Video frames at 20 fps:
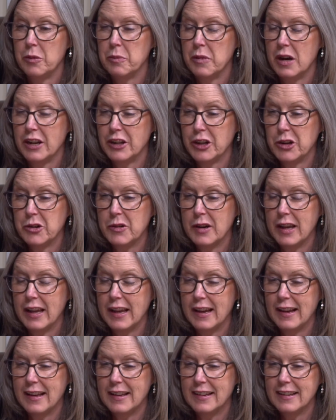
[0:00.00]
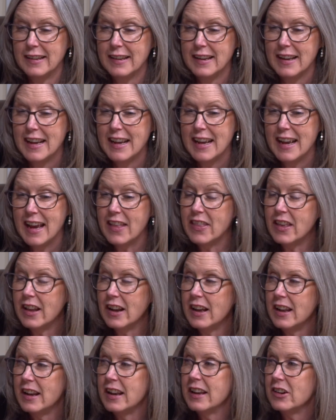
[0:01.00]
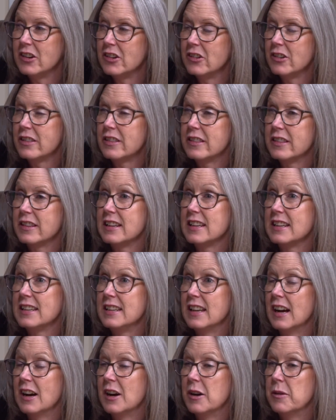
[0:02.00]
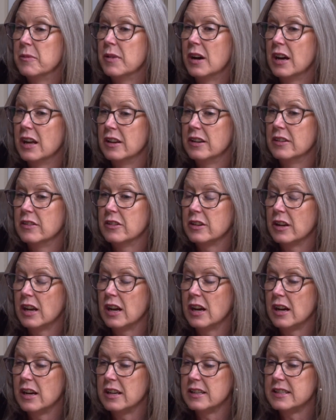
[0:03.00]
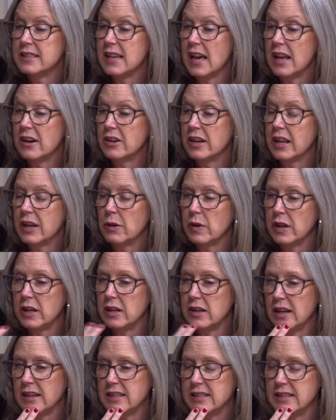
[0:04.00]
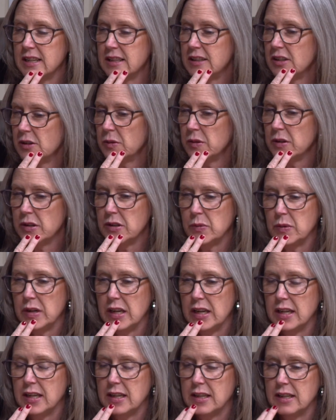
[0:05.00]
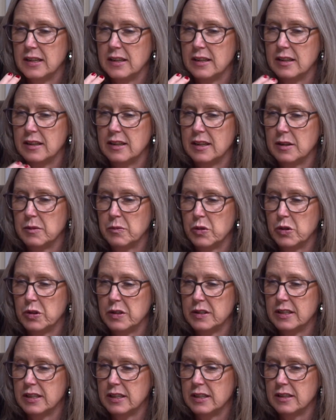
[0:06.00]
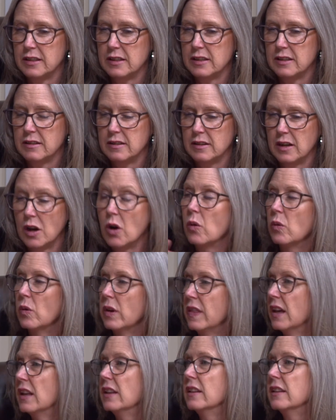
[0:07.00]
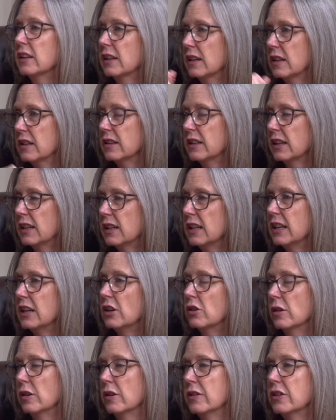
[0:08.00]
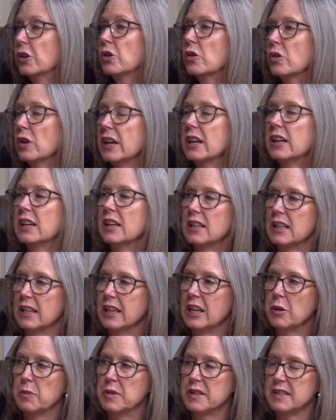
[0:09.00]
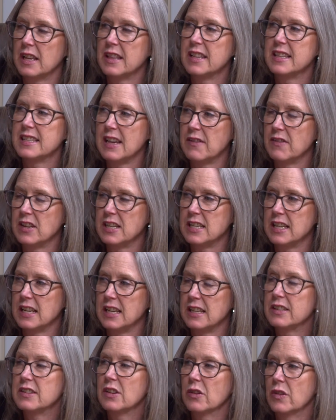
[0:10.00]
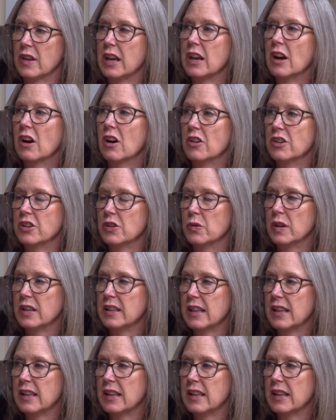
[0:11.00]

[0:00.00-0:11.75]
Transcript: motto. and then on on Saturday, wait, I said there were 3 in person. Oh, and then the creek cleanup is on the 17th, so they are doing